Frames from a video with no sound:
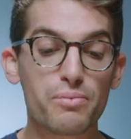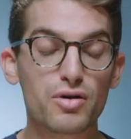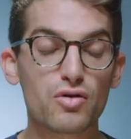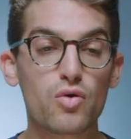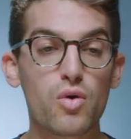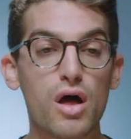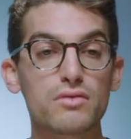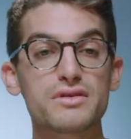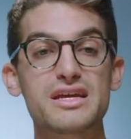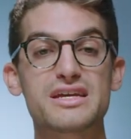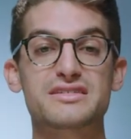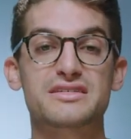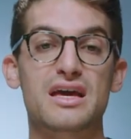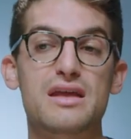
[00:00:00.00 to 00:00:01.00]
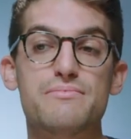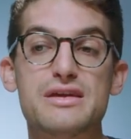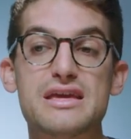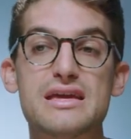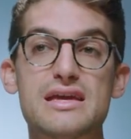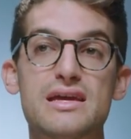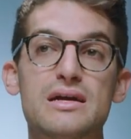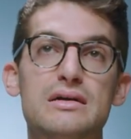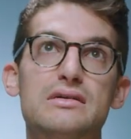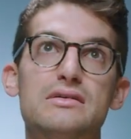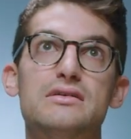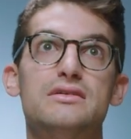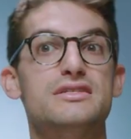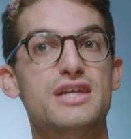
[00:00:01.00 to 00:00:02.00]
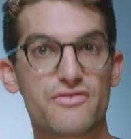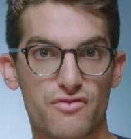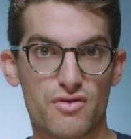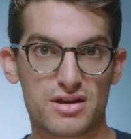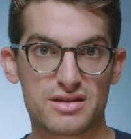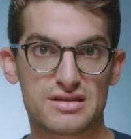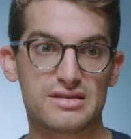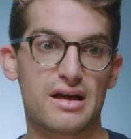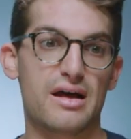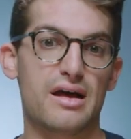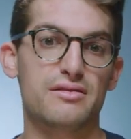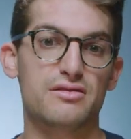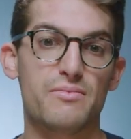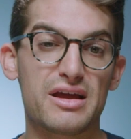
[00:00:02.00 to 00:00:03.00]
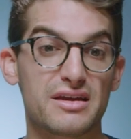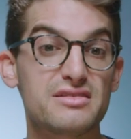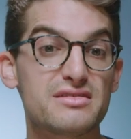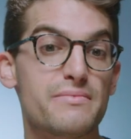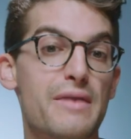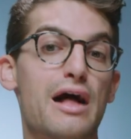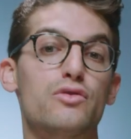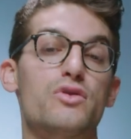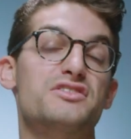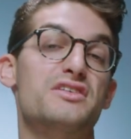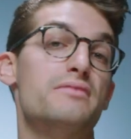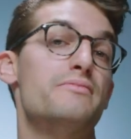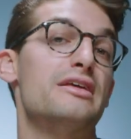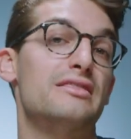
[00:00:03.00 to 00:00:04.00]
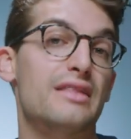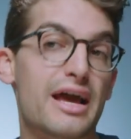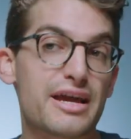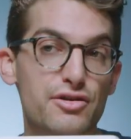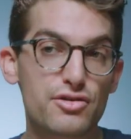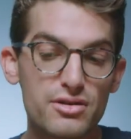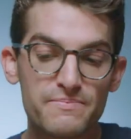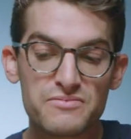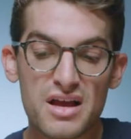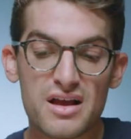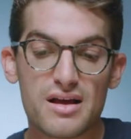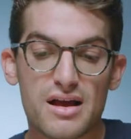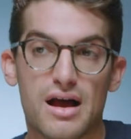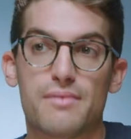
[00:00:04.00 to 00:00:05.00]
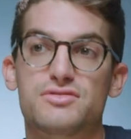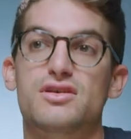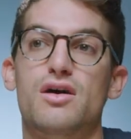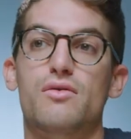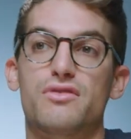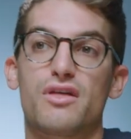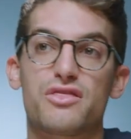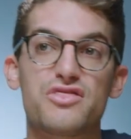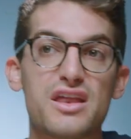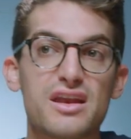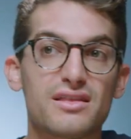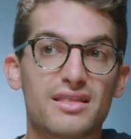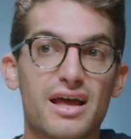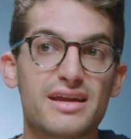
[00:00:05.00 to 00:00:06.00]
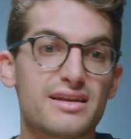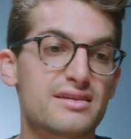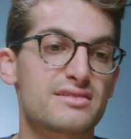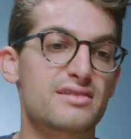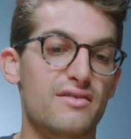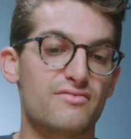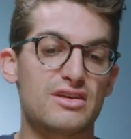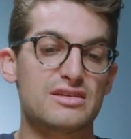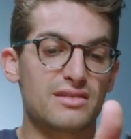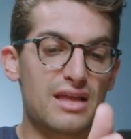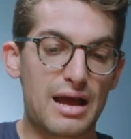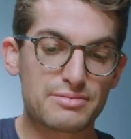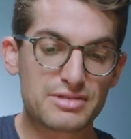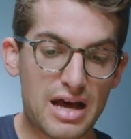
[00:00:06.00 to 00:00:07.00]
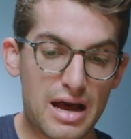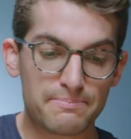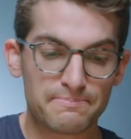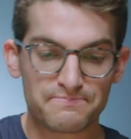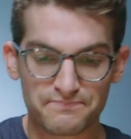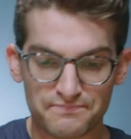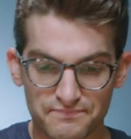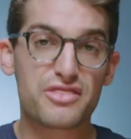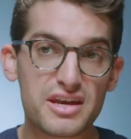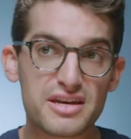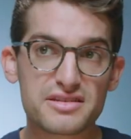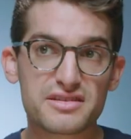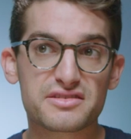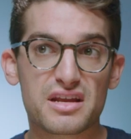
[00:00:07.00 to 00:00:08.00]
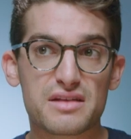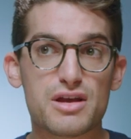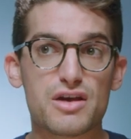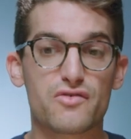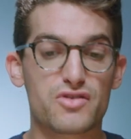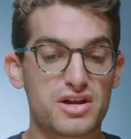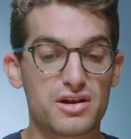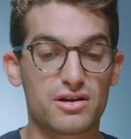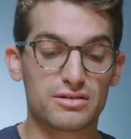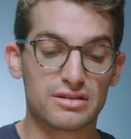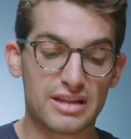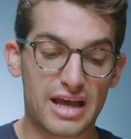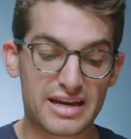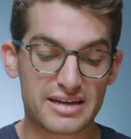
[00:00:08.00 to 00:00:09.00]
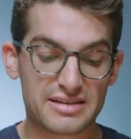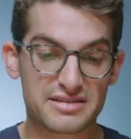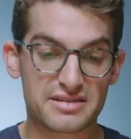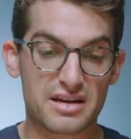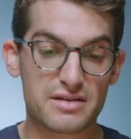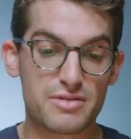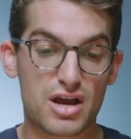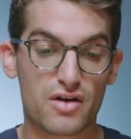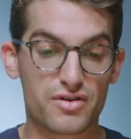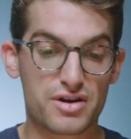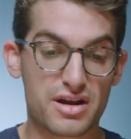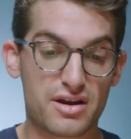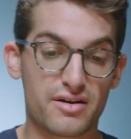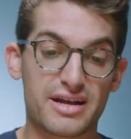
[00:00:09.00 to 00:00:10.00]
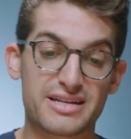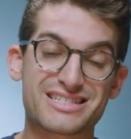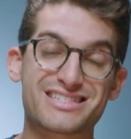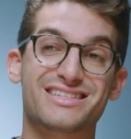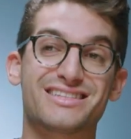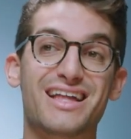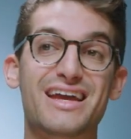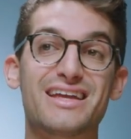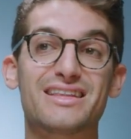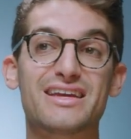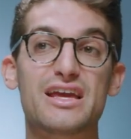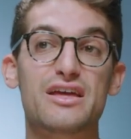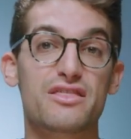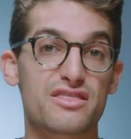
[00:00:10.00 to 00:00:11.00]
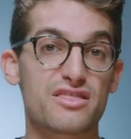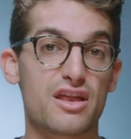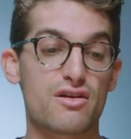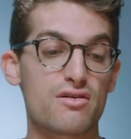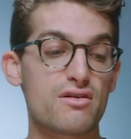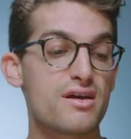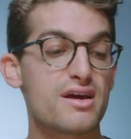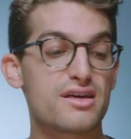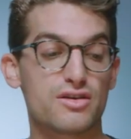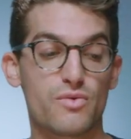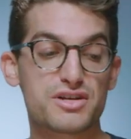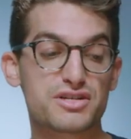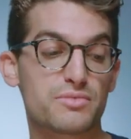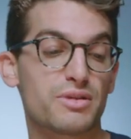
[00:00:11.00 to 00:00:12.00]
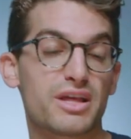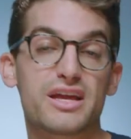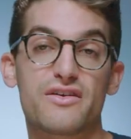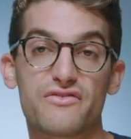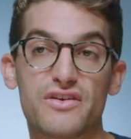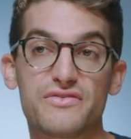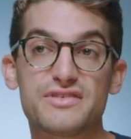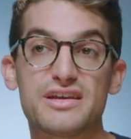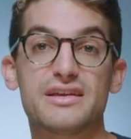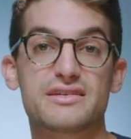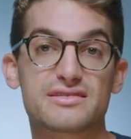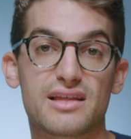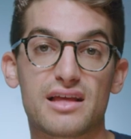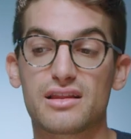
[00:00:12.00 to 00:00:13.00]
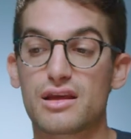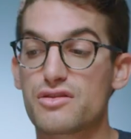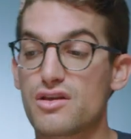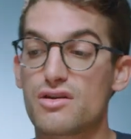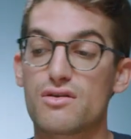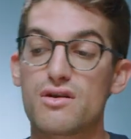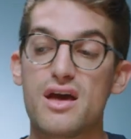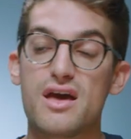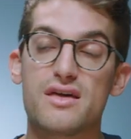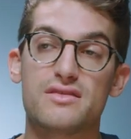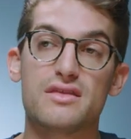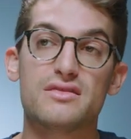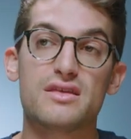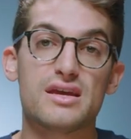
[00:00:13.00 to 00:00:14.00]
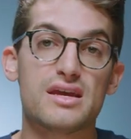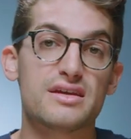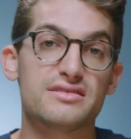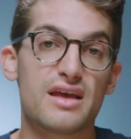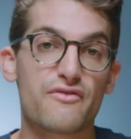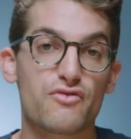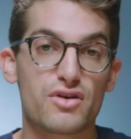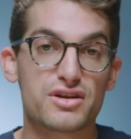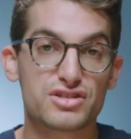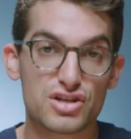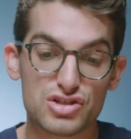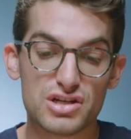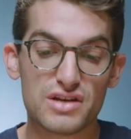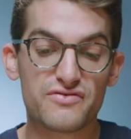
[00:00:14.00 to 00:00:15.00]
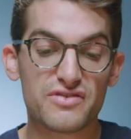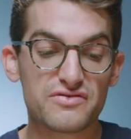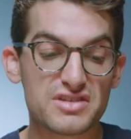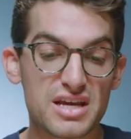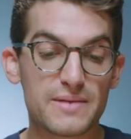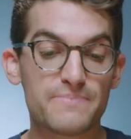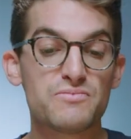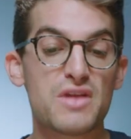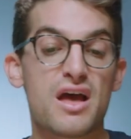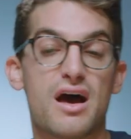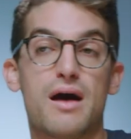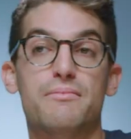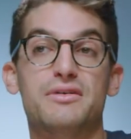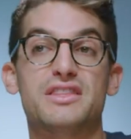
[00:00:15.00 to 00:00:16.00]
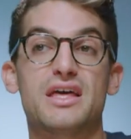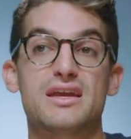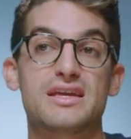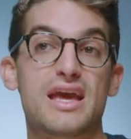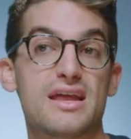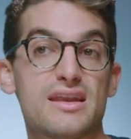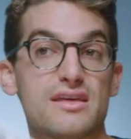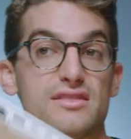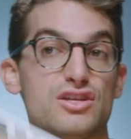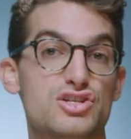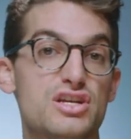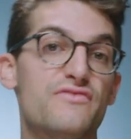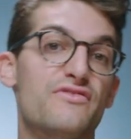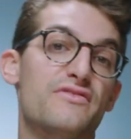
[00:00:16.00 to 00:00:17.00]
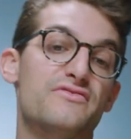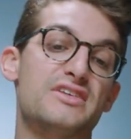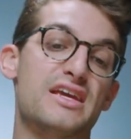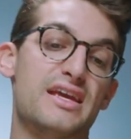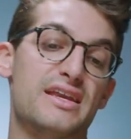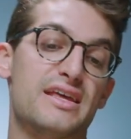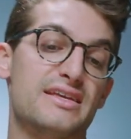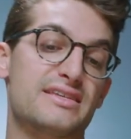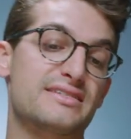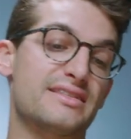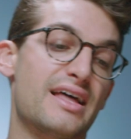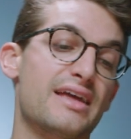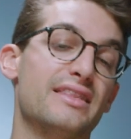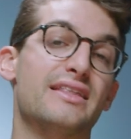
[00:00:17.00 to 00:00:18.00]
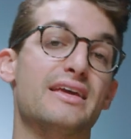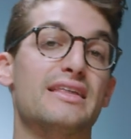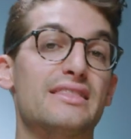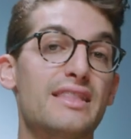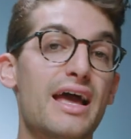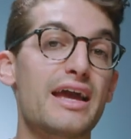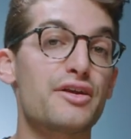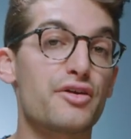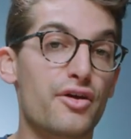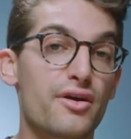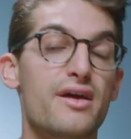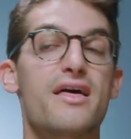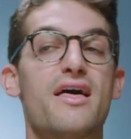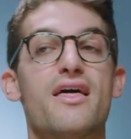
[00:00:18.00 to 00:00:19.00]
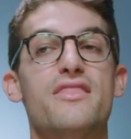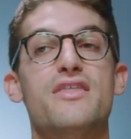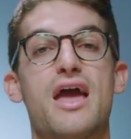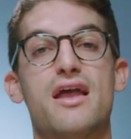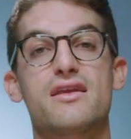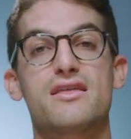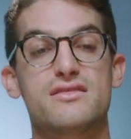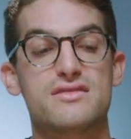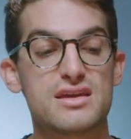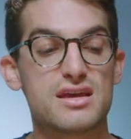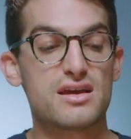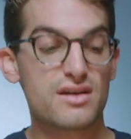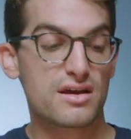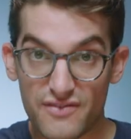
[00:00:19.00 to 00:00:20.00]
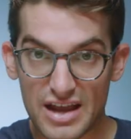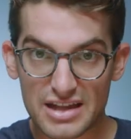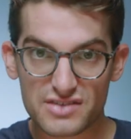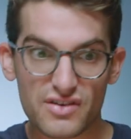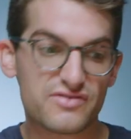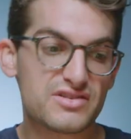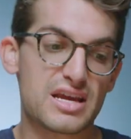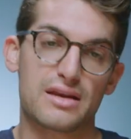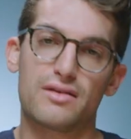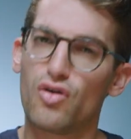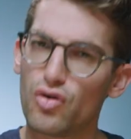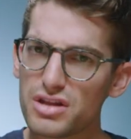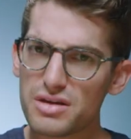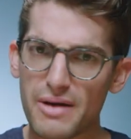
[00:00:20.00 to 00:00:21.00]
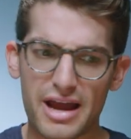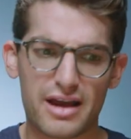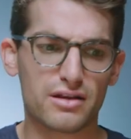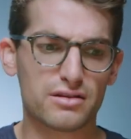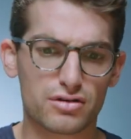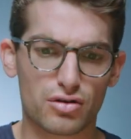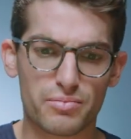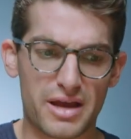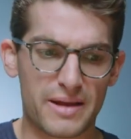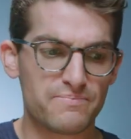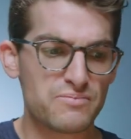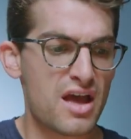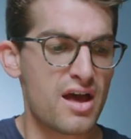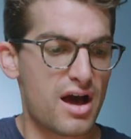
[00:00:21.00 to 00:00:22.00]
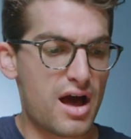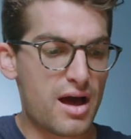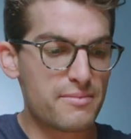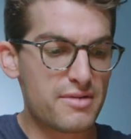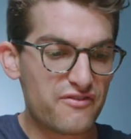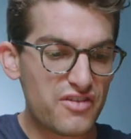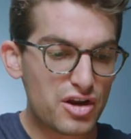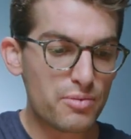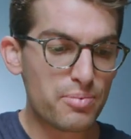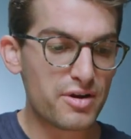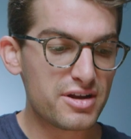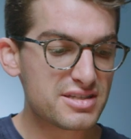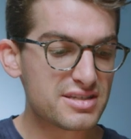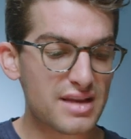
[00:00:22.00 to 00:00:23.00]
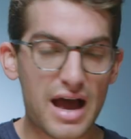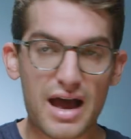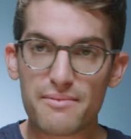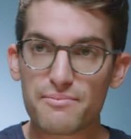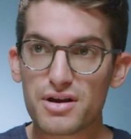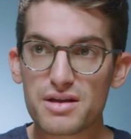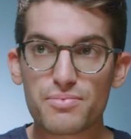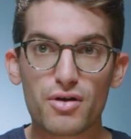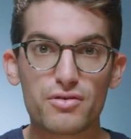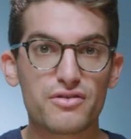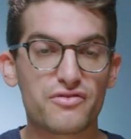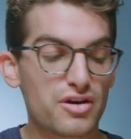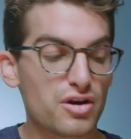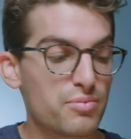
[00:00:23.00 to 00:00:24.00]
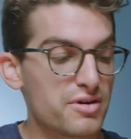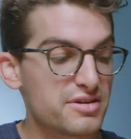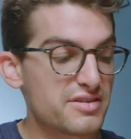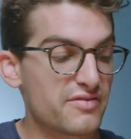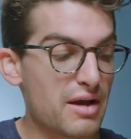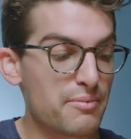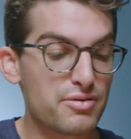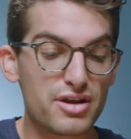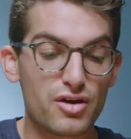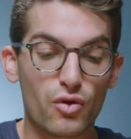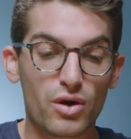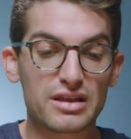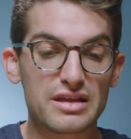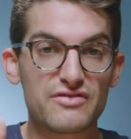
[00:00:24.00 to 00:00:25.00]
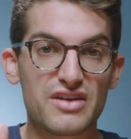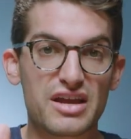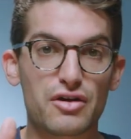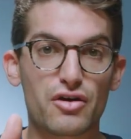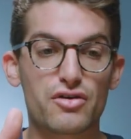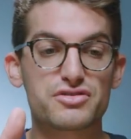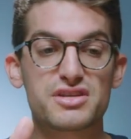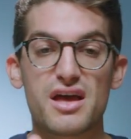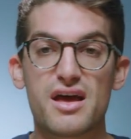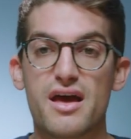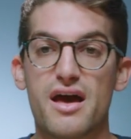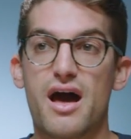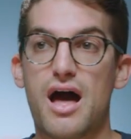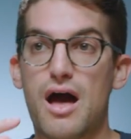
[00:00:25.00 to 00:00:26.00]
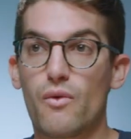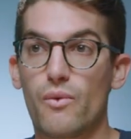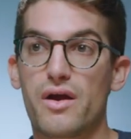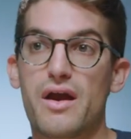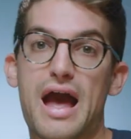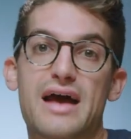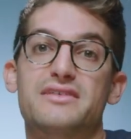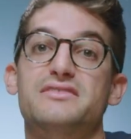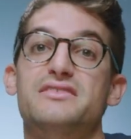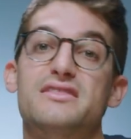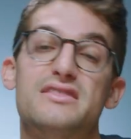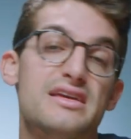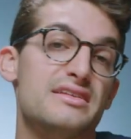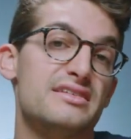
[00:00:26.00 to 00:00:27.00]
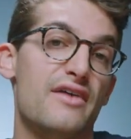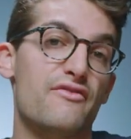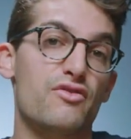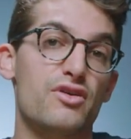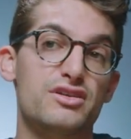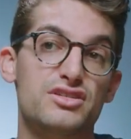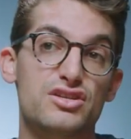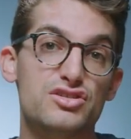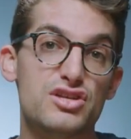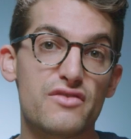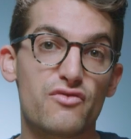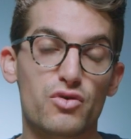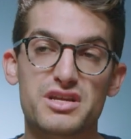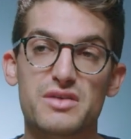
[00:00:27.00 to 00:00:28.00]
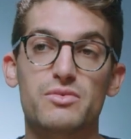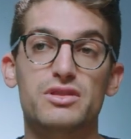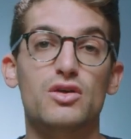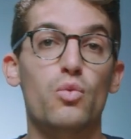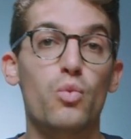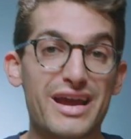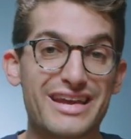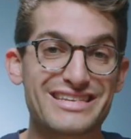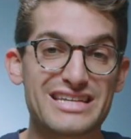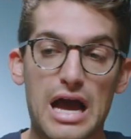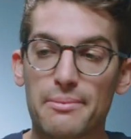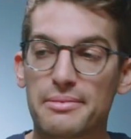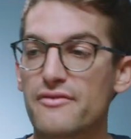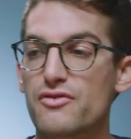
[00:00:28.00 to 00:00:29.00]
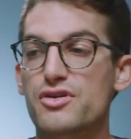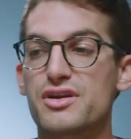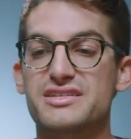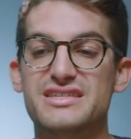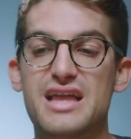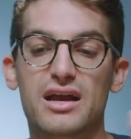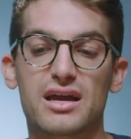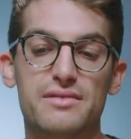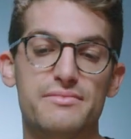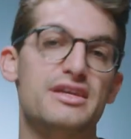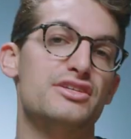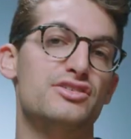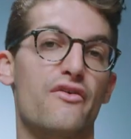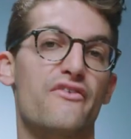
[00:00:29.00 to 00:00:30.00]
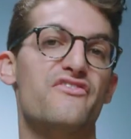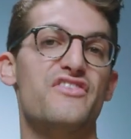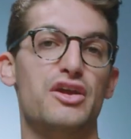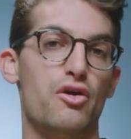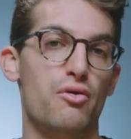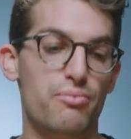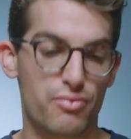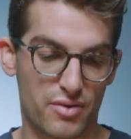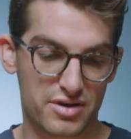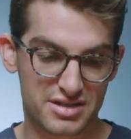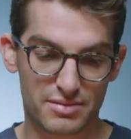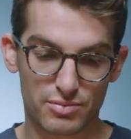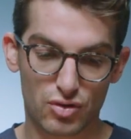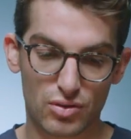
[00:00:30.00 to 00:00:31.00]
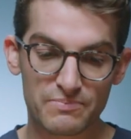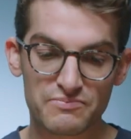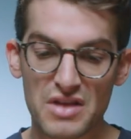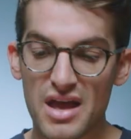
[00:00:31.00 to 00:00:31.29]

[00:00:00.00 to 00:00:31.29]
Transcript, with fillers: build quality is gonna be different. Uh, the magnesium alloy is going to be lighter. Um, so the thin and lightness of this laptop, thinness is going to be over here, lightness is going to be over here. It's slightly thinner. The Razer Blade 15 is slightly thinner than the Zephyrus G15. Uh, but then again, the G15 is slightly lighter than the Advanced 15, only by a little bit. Um, fingerprints, I'm pretty prone to fingerprints. I've got pretty oily fingers, uh, whereas the Zephyrus G14 with the white top cover is not going to be so fingerprintable.